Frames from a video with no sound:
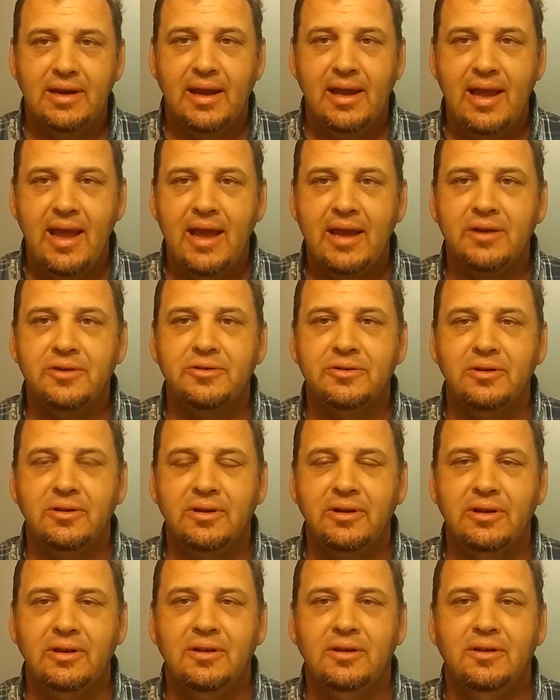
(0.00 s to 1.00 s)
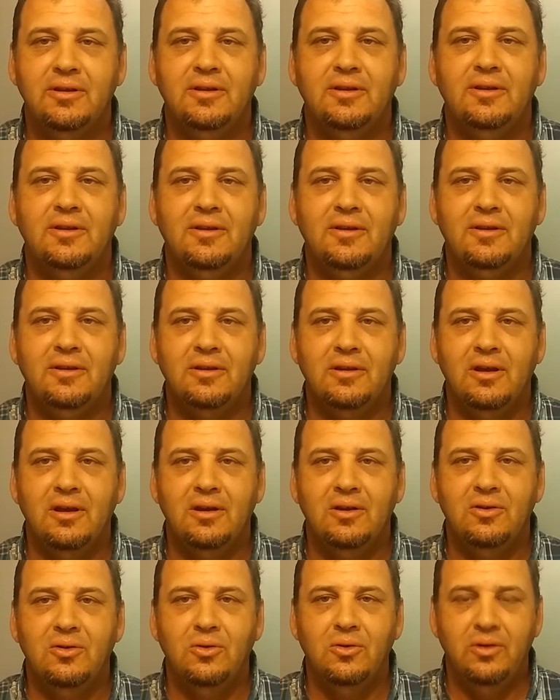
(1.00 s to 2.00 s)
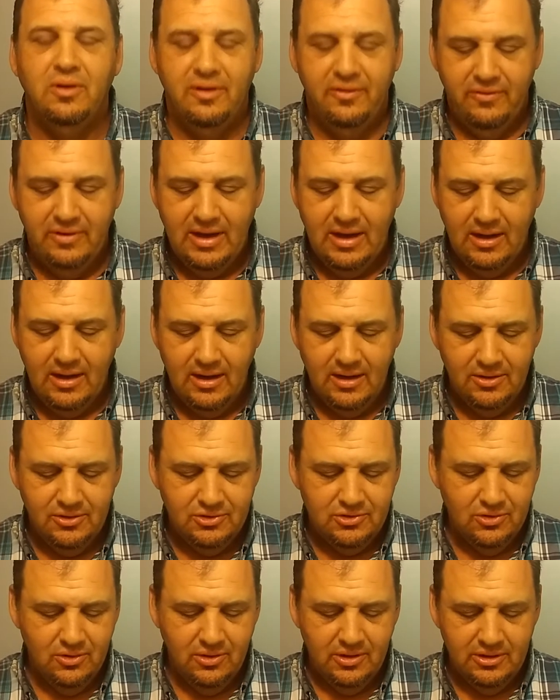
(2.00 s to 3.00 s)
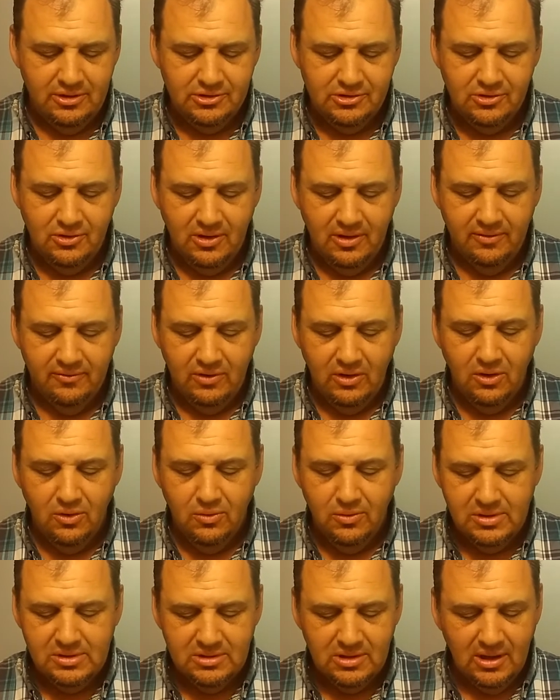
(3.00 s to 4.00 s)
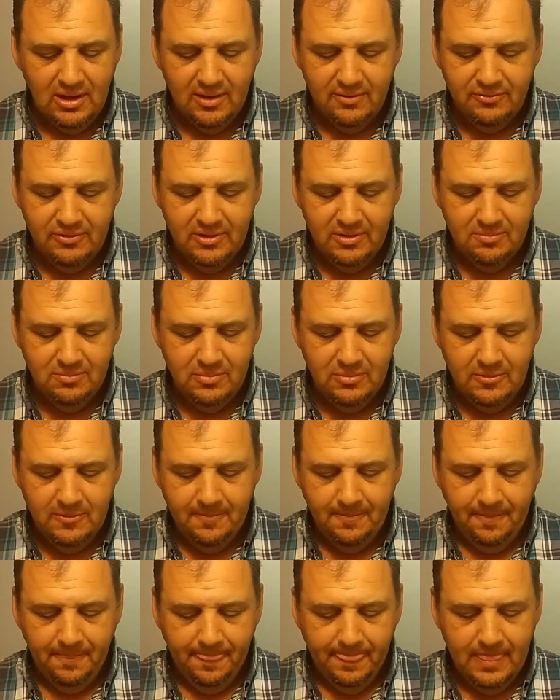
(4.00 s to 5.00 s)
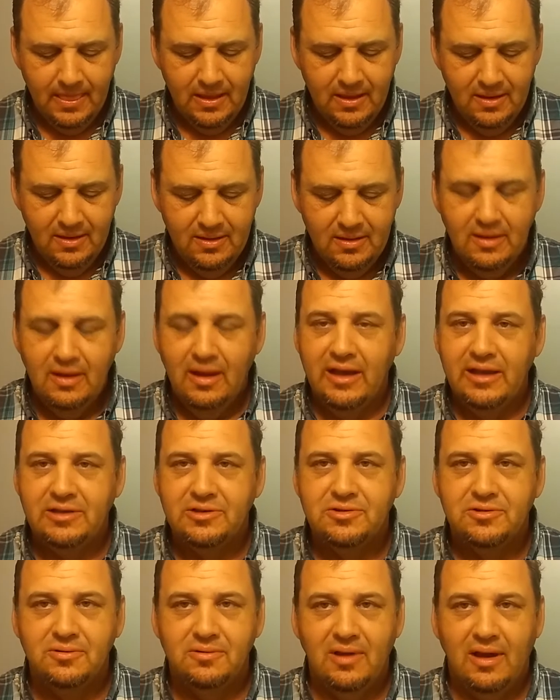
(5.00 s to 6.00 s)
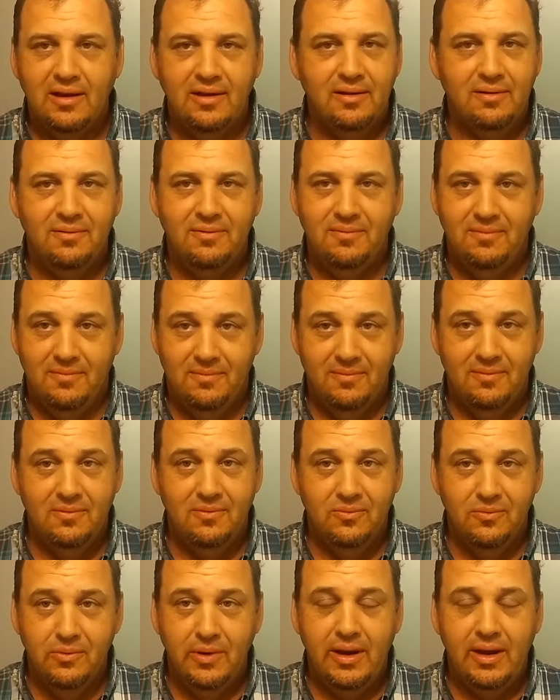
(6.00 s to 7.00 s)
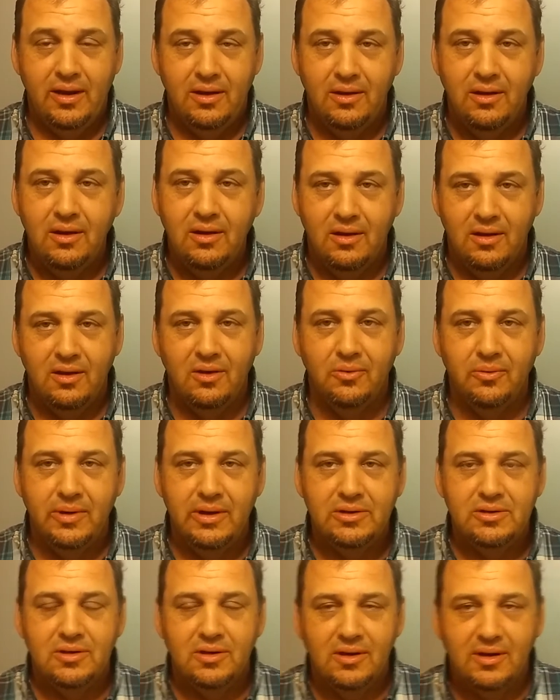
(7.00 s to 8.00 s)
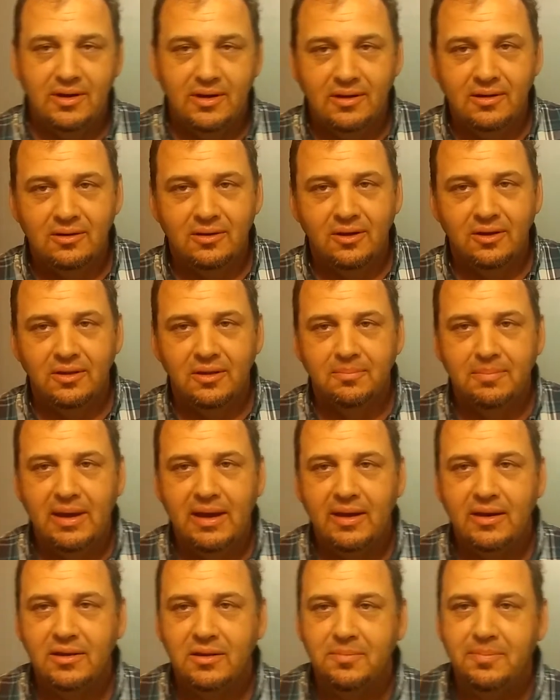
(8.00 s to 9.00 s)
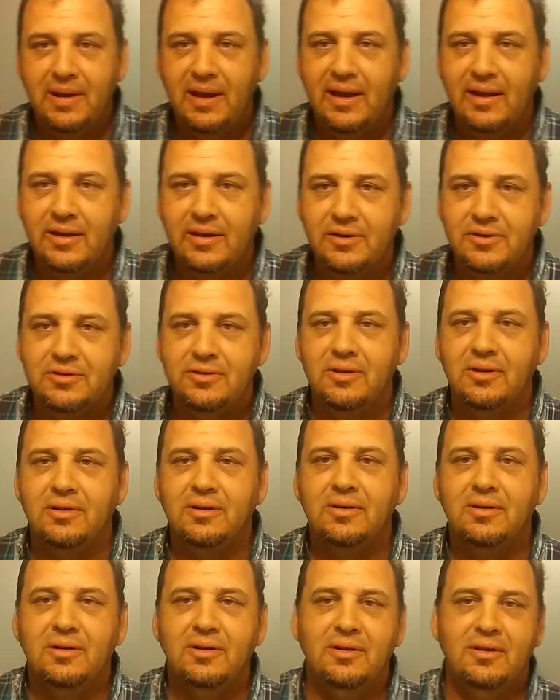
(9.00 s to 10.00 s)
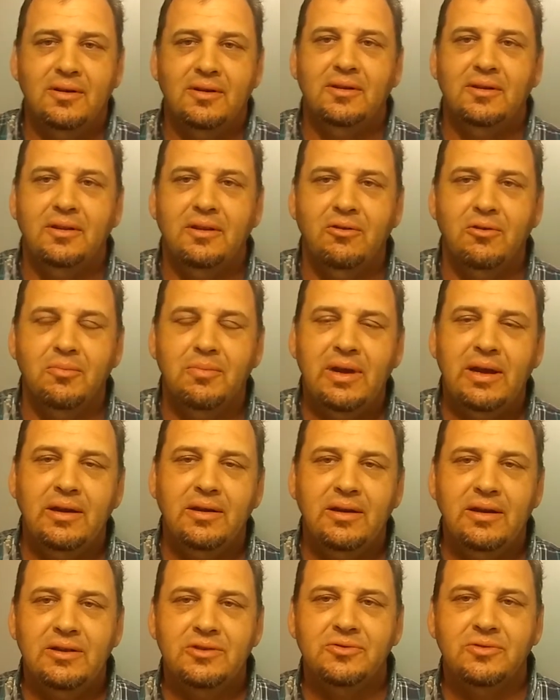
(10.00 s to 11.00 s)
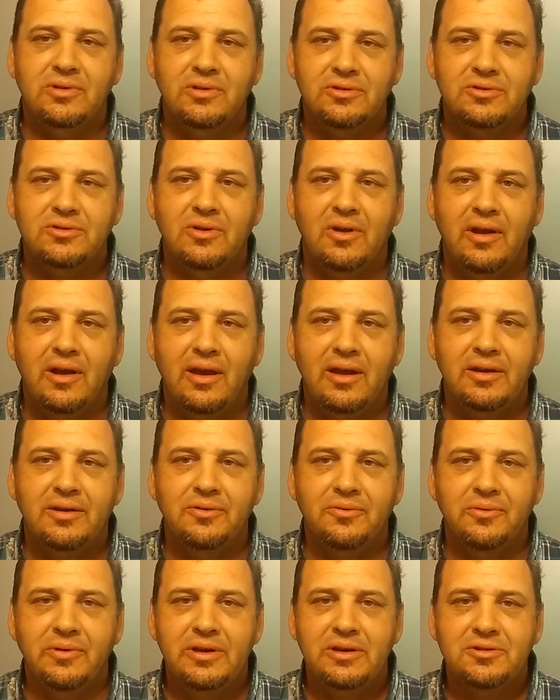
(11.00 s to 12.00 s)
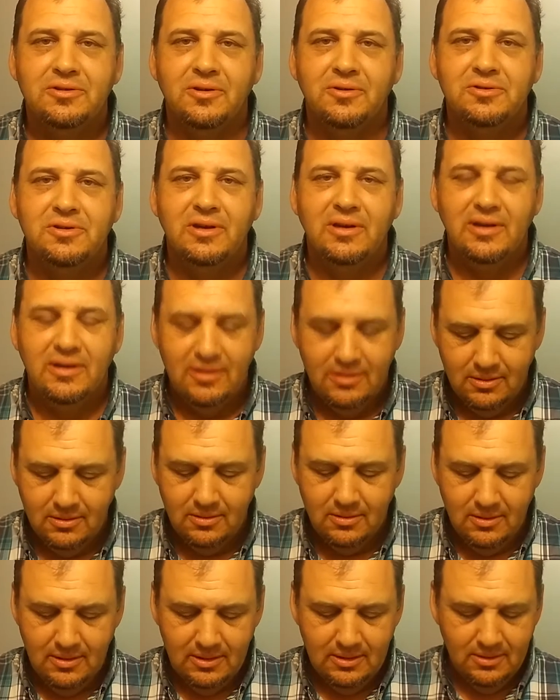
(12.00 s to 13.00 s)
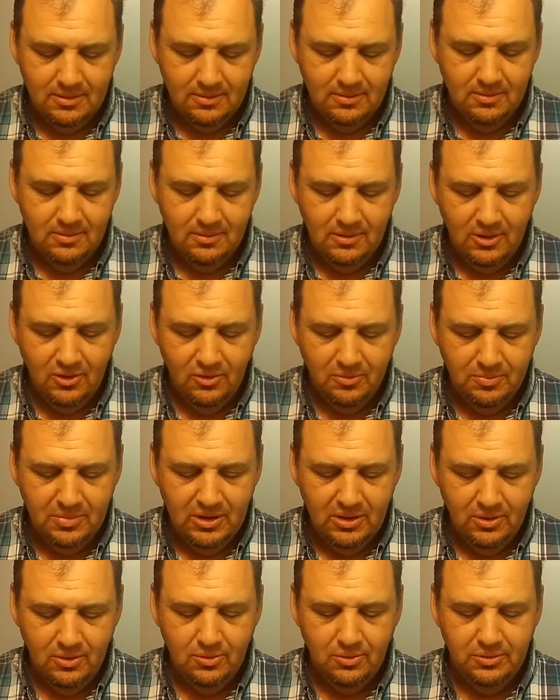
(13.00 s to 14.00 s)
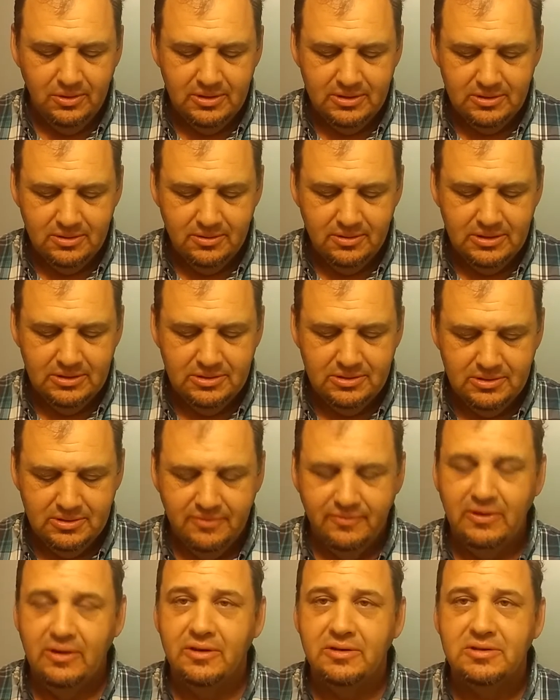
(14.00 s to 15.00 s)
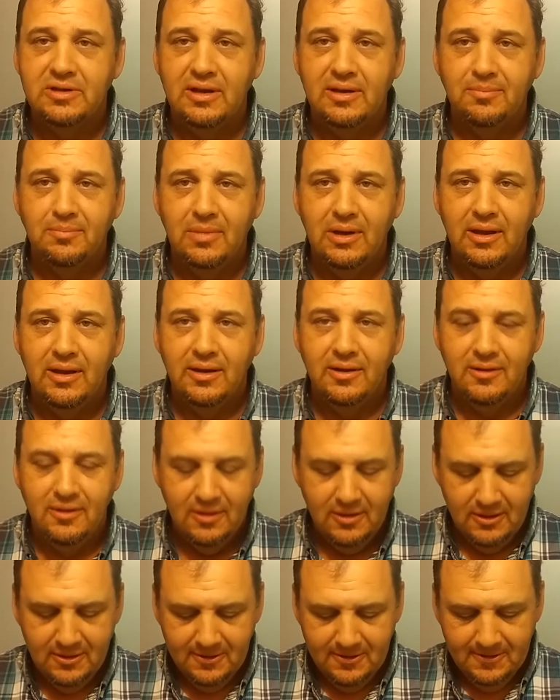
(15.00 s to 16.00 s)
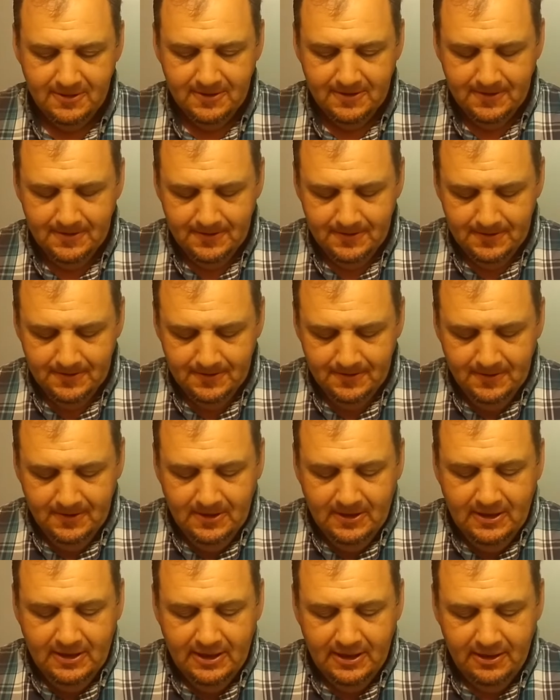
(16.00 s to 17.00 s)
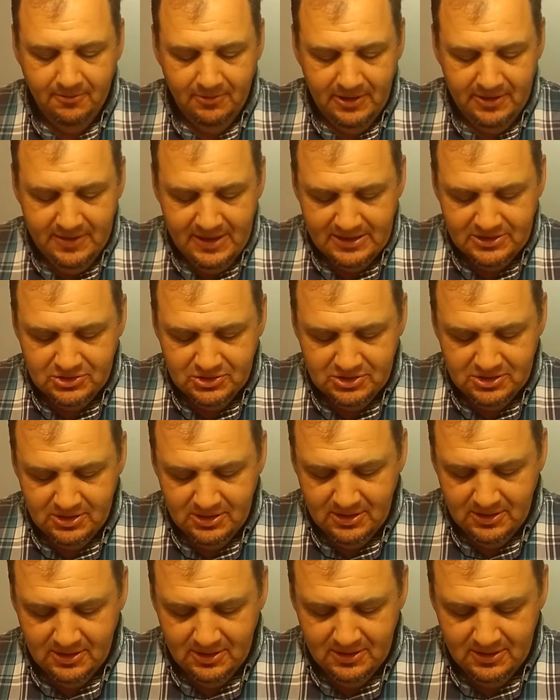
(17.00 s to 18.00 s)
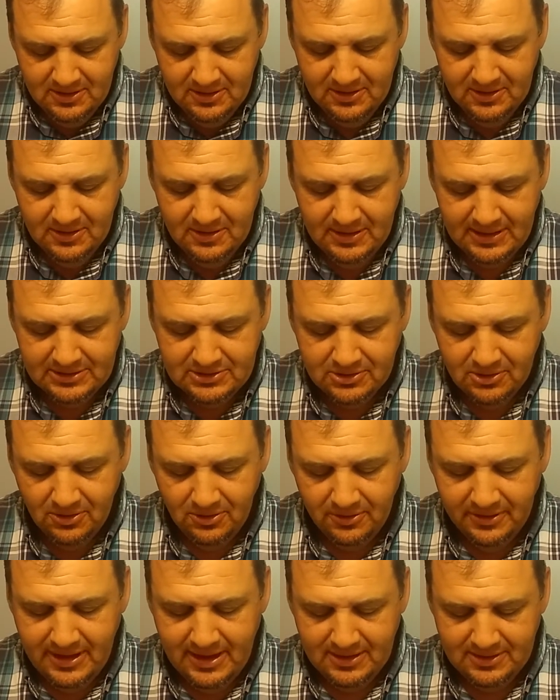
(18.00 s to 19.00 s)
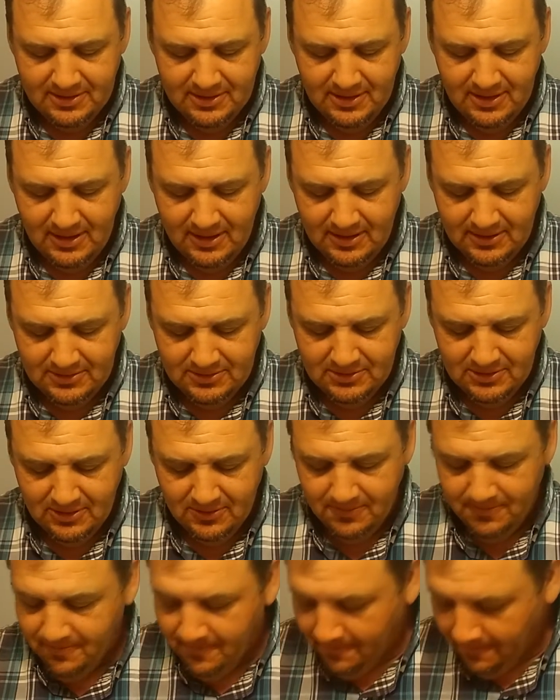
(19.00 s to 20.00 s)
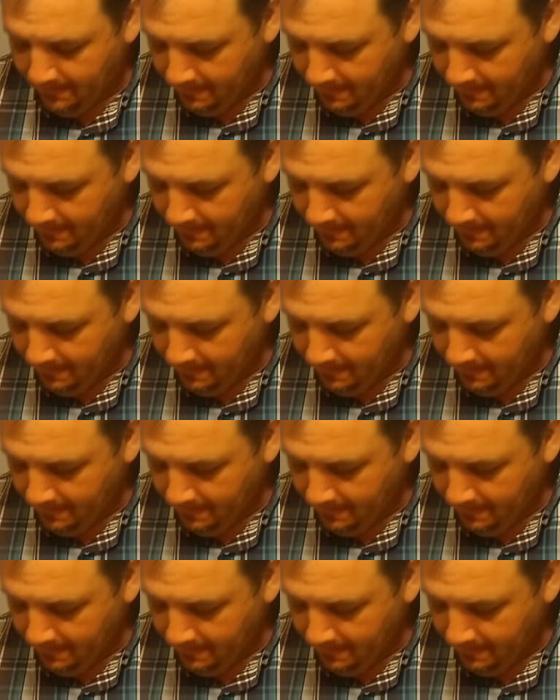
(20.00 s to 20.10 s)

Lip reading: that I actually got a hold of and I enjoyed, so I've always loved them. I read originally on the back of the package that they were made in Israel, so I got to researching it, and lo and behold, this is the very same blade. Anyway, that's all that tonight. So,